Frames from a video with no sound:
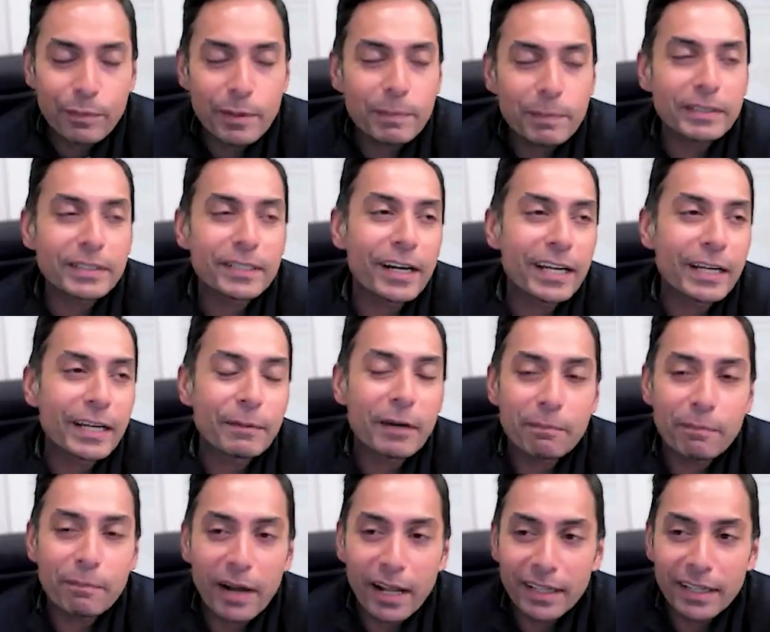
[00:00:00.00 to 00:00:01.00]
people talk
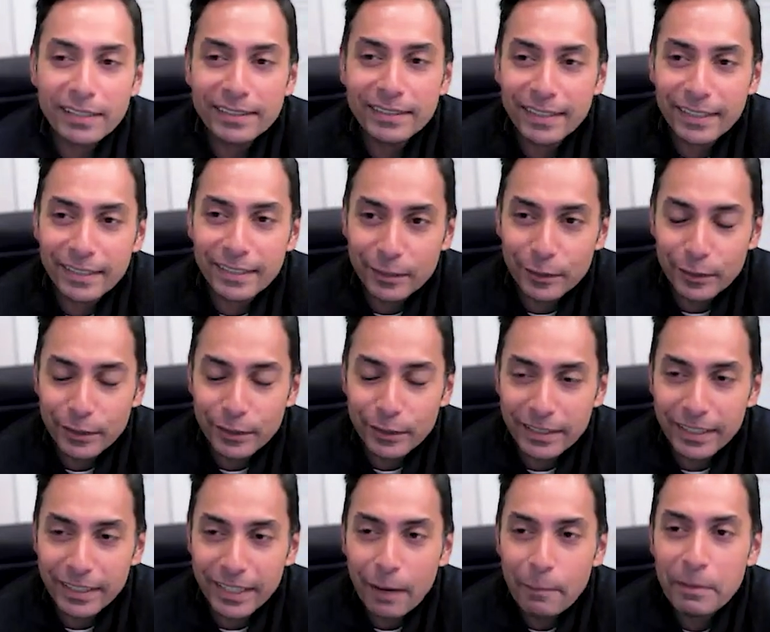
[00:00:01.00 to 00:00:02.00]
about policy uncertainty.